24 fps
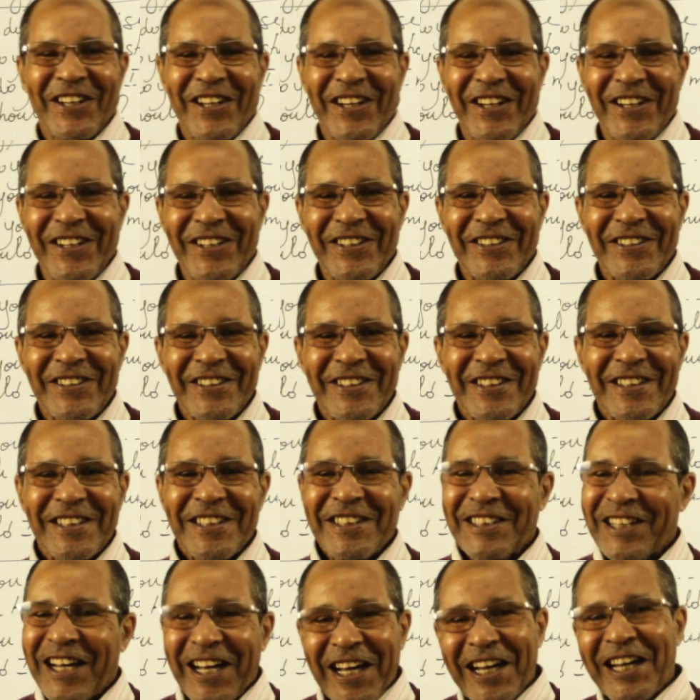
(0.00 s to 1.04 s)

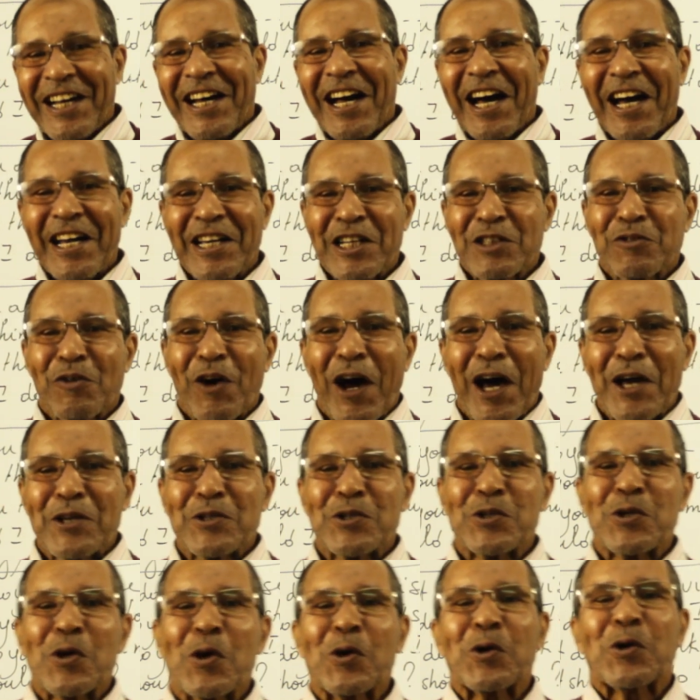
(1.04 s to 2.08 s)
I
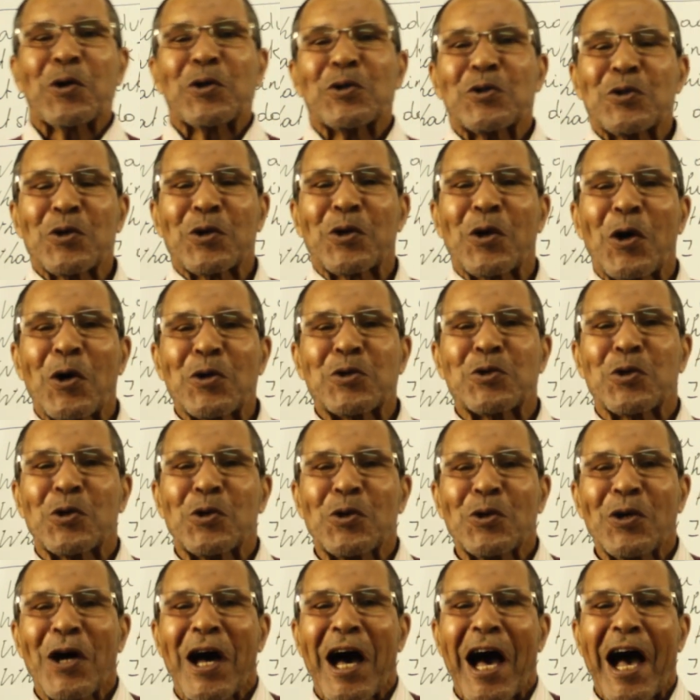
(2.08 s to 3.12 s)
advise you to go
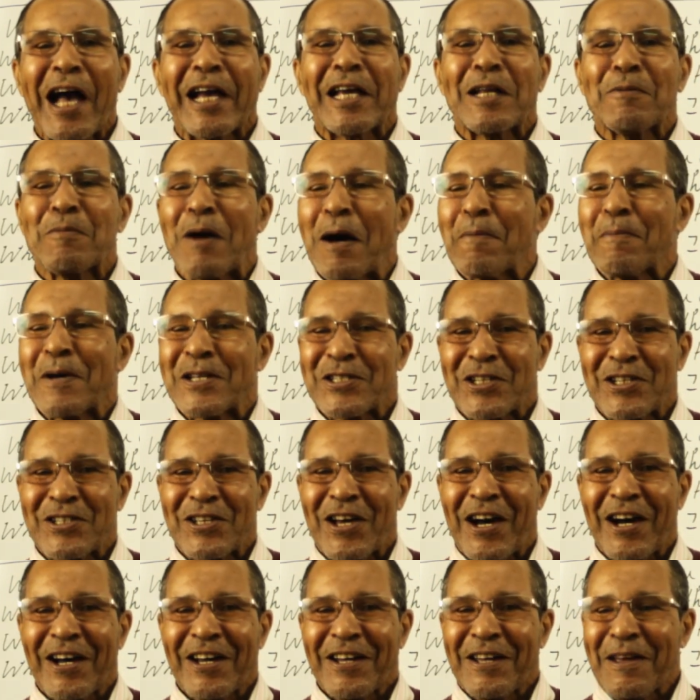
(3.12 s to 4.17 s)
to Agilma
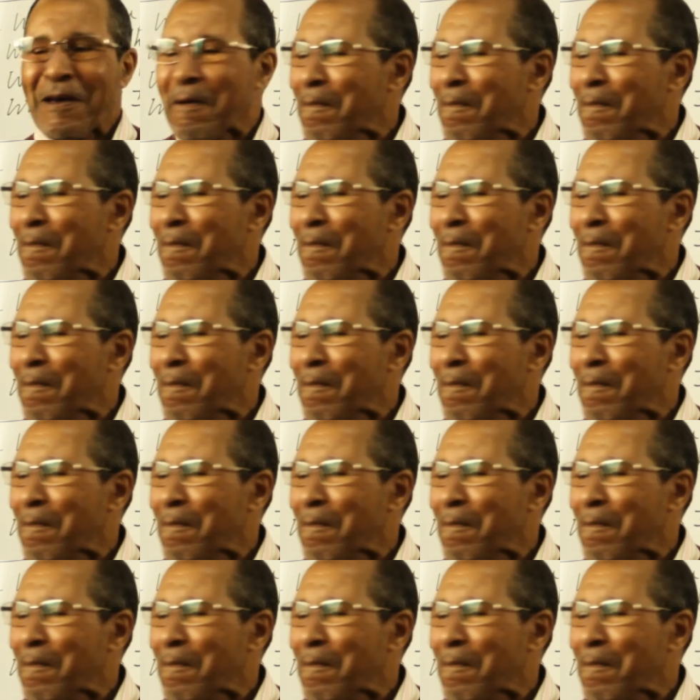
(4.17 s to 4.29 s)
Mazgza.